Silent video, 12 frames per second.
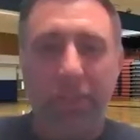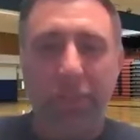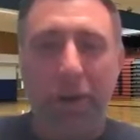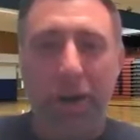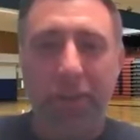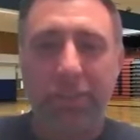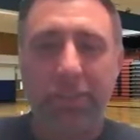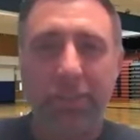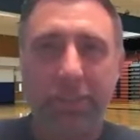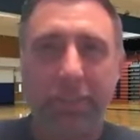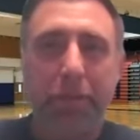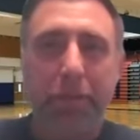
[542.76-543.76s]
spots.
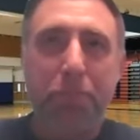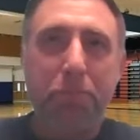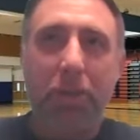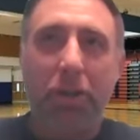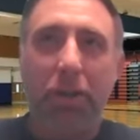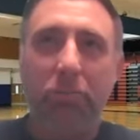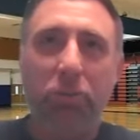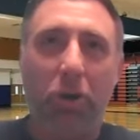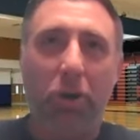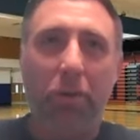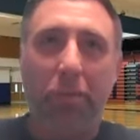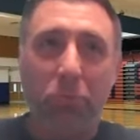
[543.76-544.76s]
So
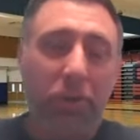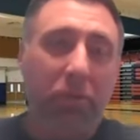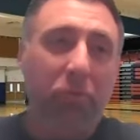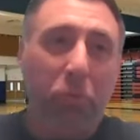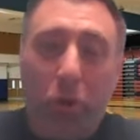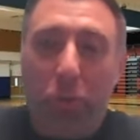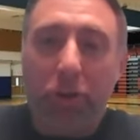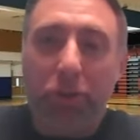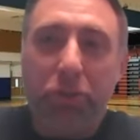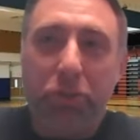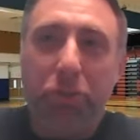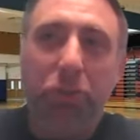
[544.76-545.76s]
I'm looking forward
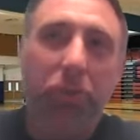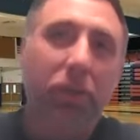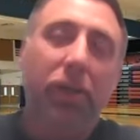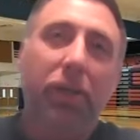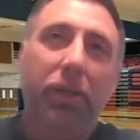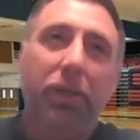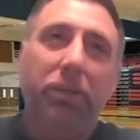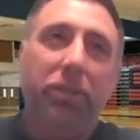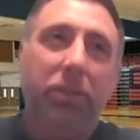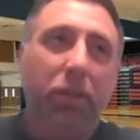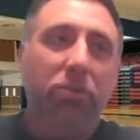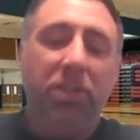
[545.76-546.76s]
to, you
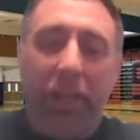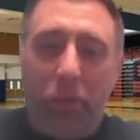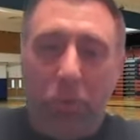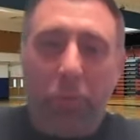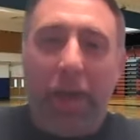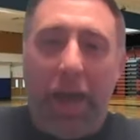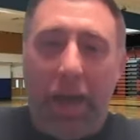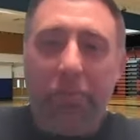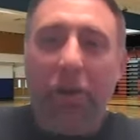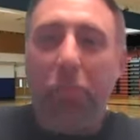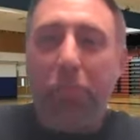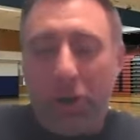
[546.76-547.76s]
know, seeing what we have,
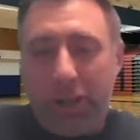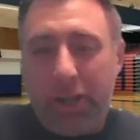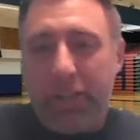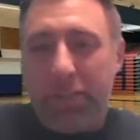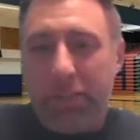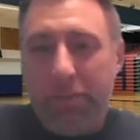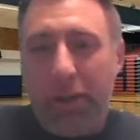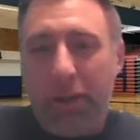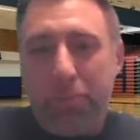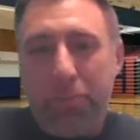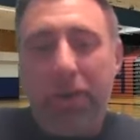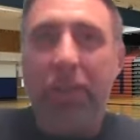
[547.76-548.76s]
helping our kids
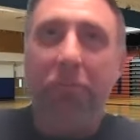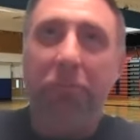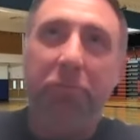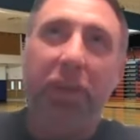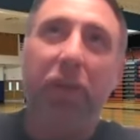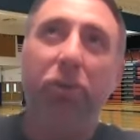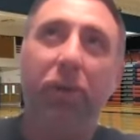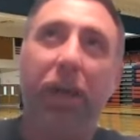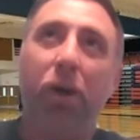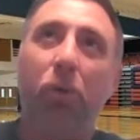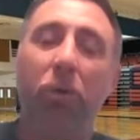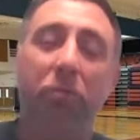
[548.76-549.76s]
develop, and then figuring
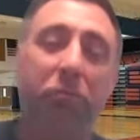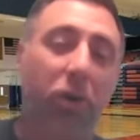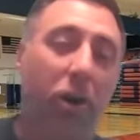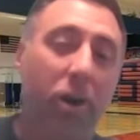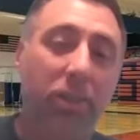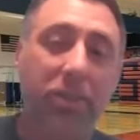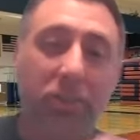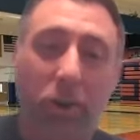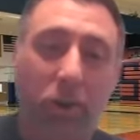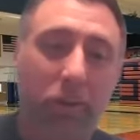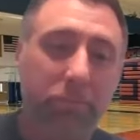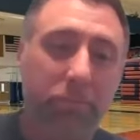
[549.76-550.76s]
out what for us is
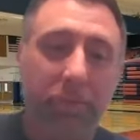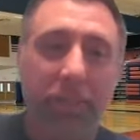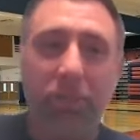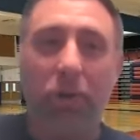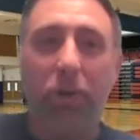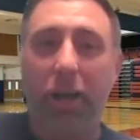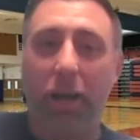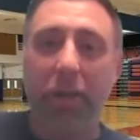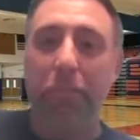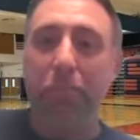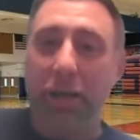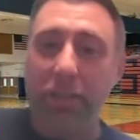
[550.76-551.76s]
our kind
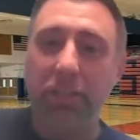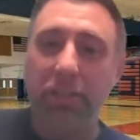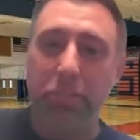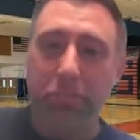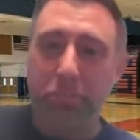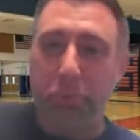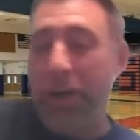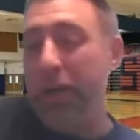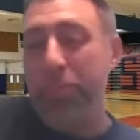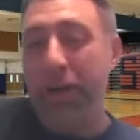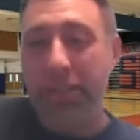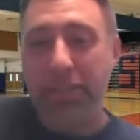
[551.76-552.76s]
of best brand
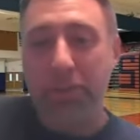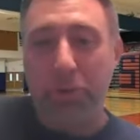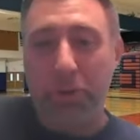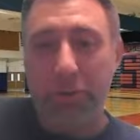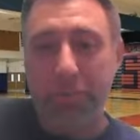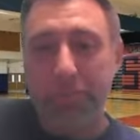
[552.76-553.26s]
of basketball.